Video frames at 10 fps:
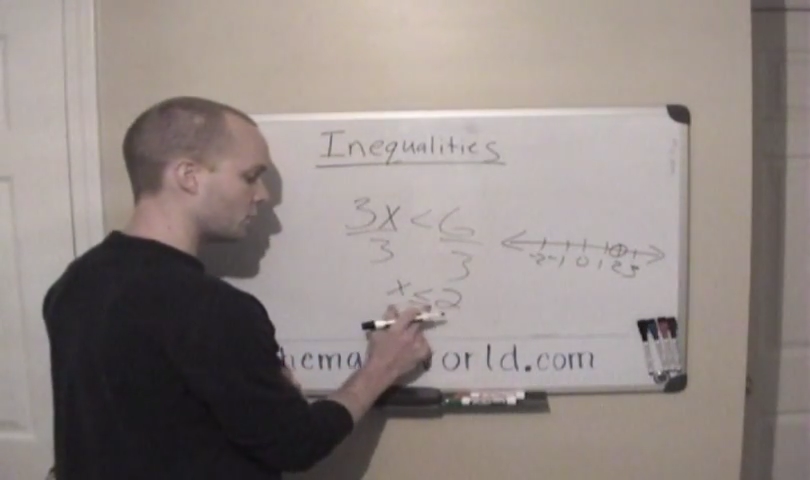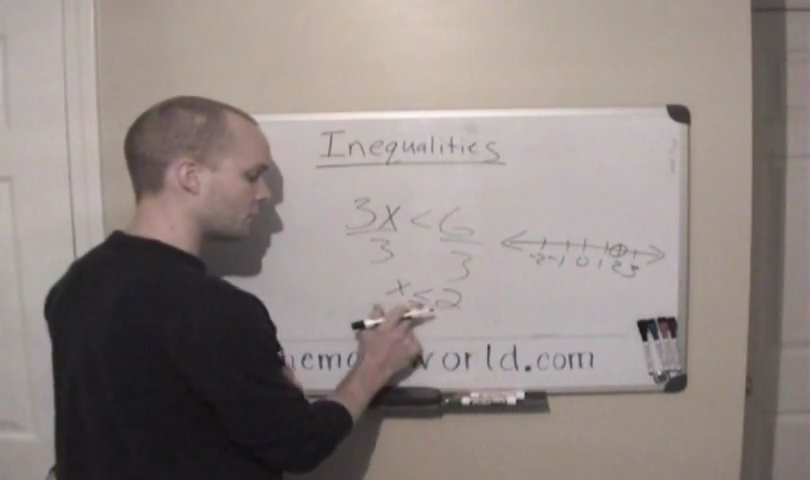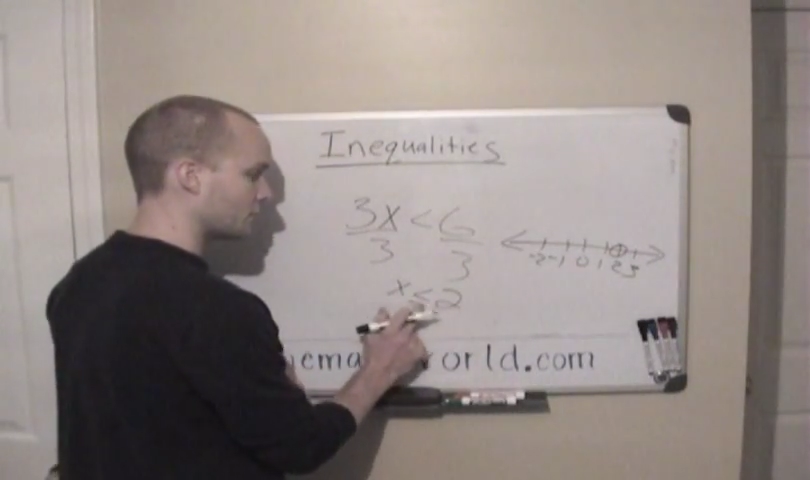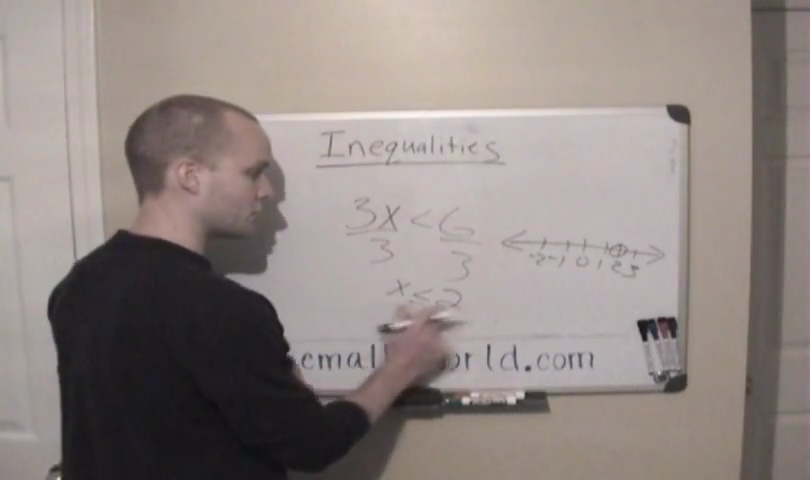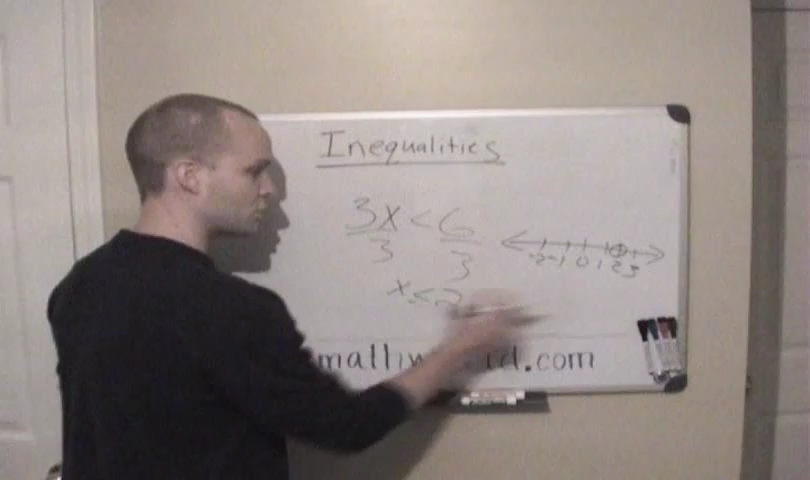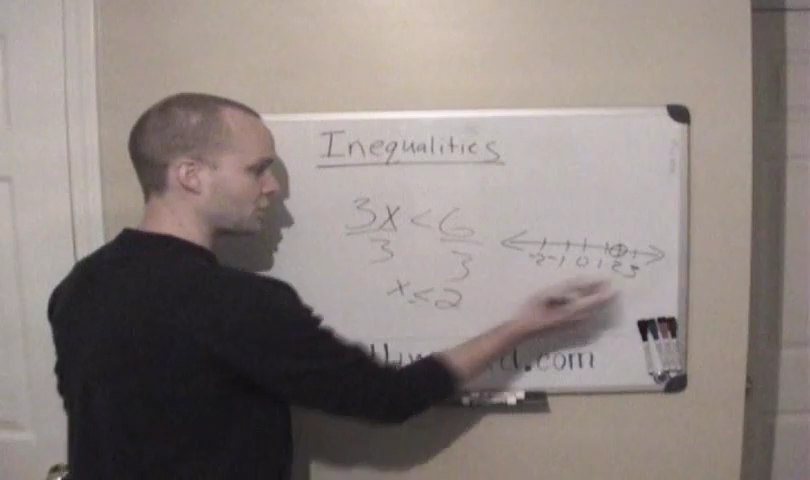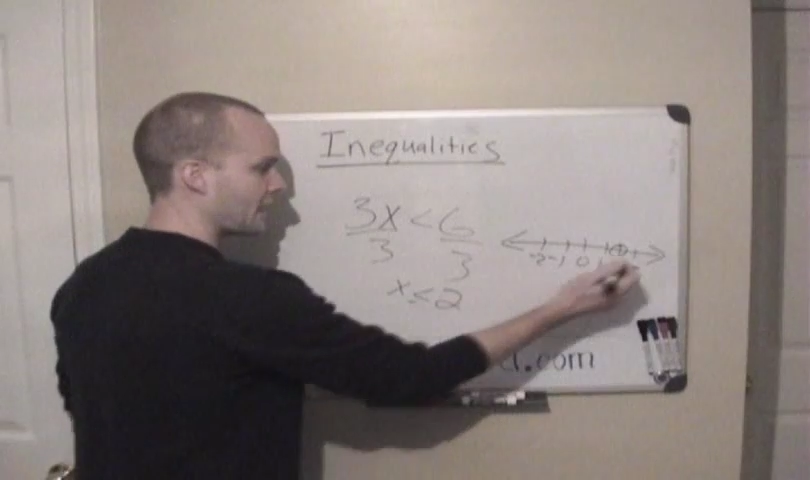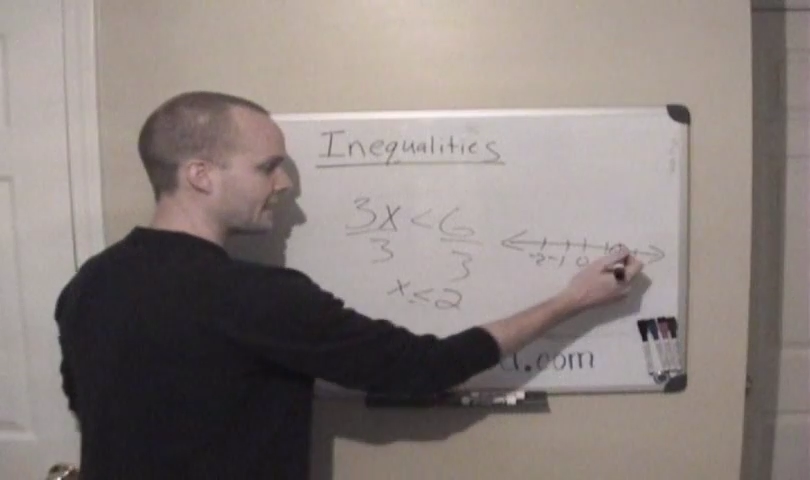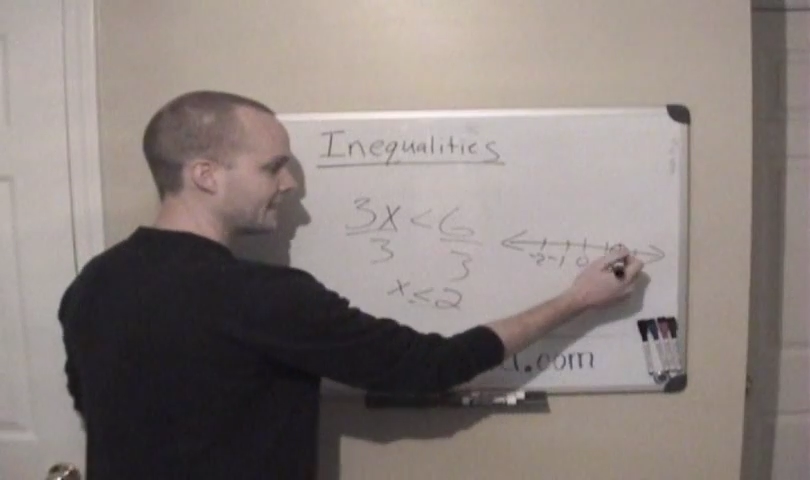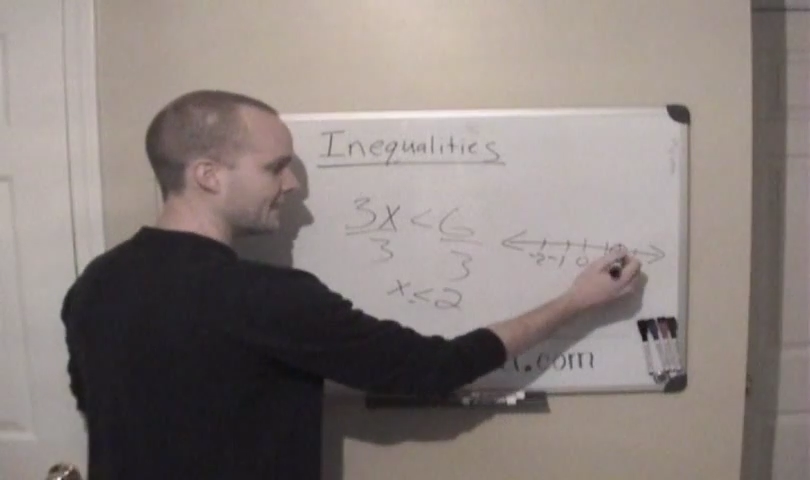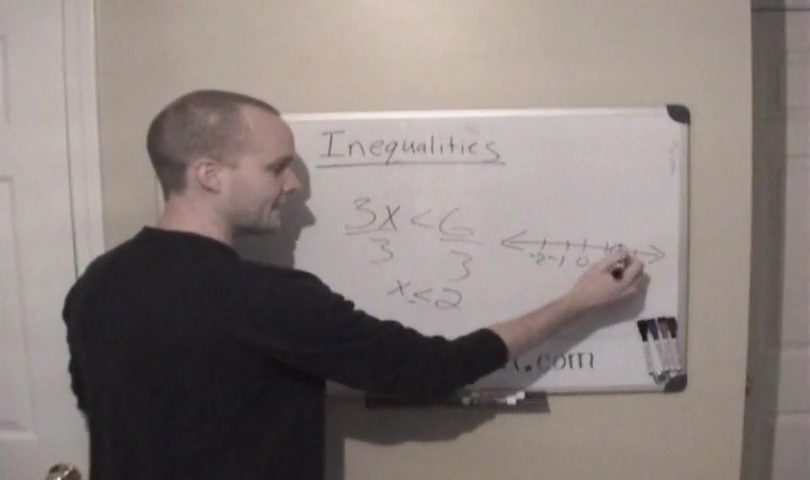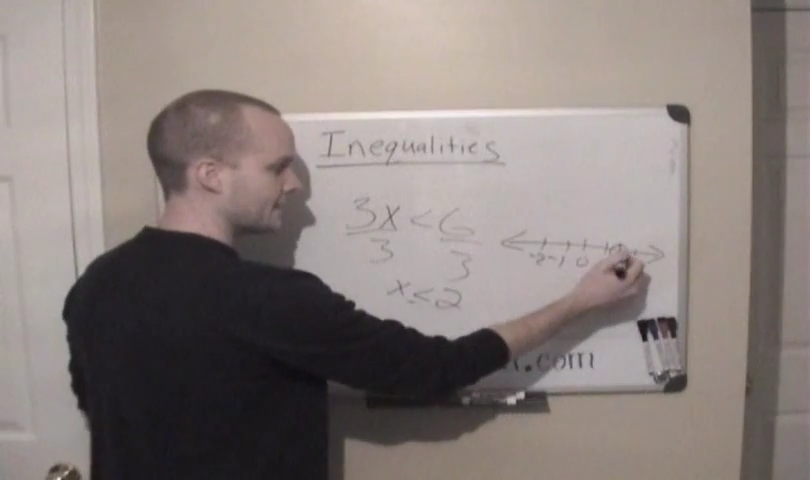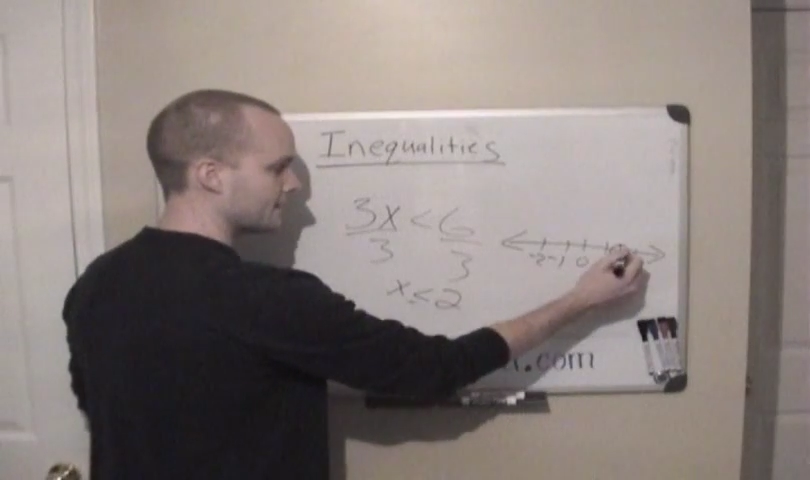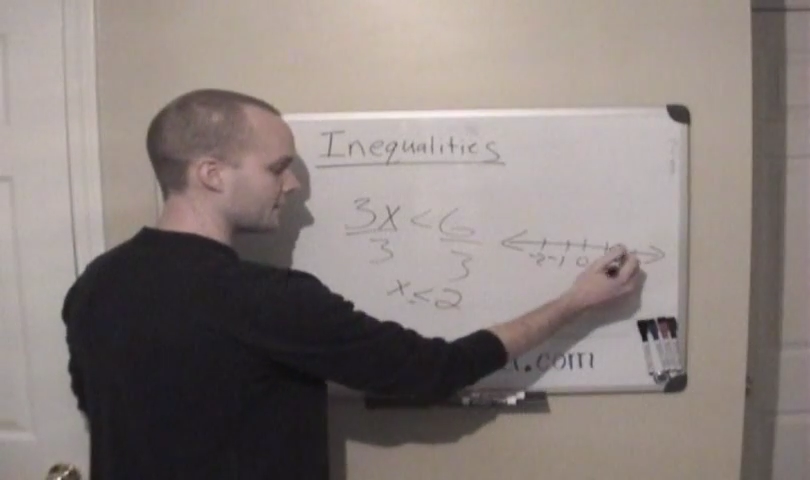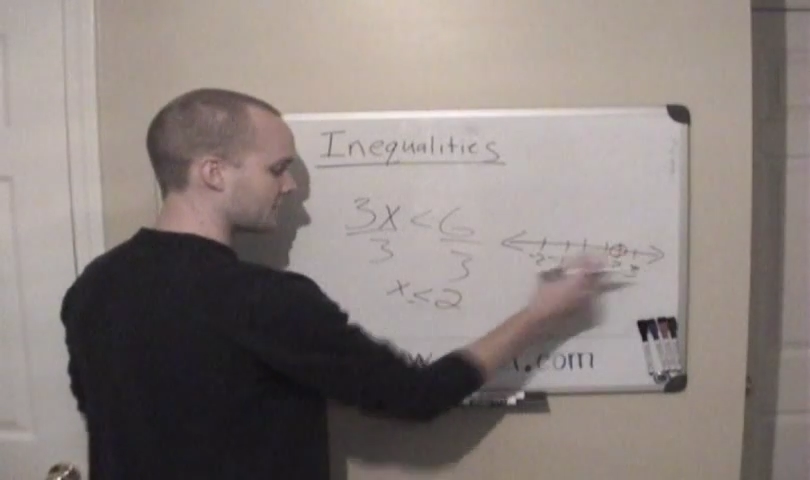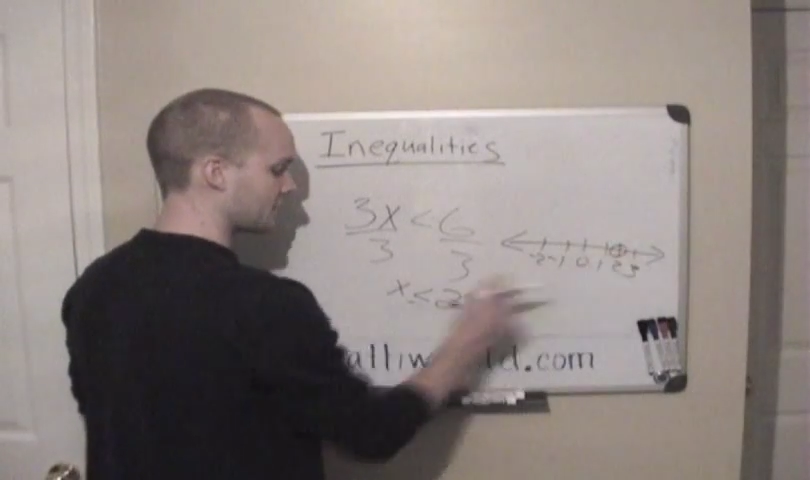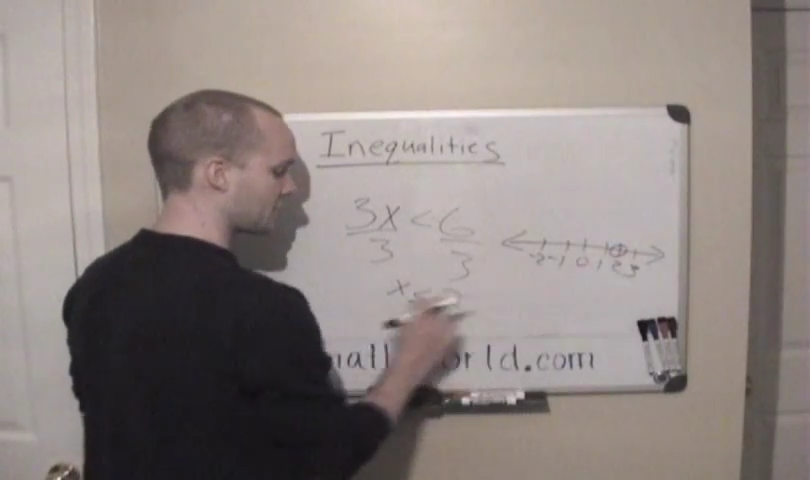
we would shade in this